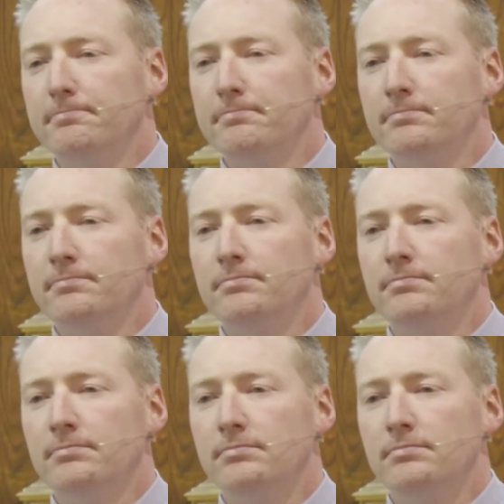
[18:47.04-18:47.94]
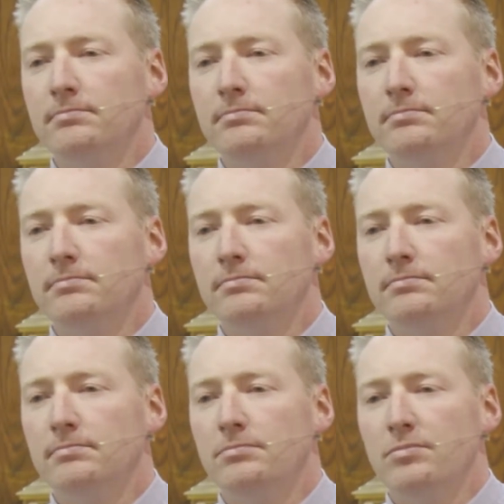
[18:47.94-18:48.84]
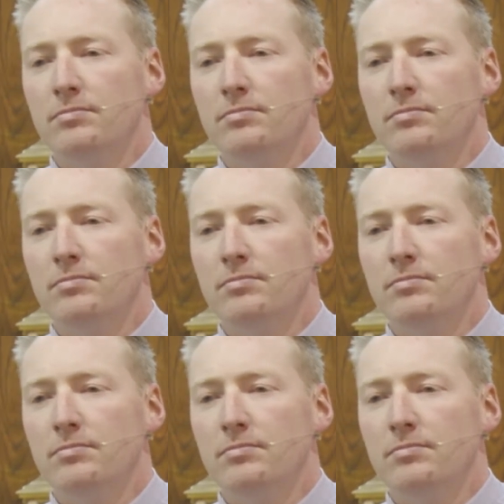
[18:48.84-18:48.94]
(silence)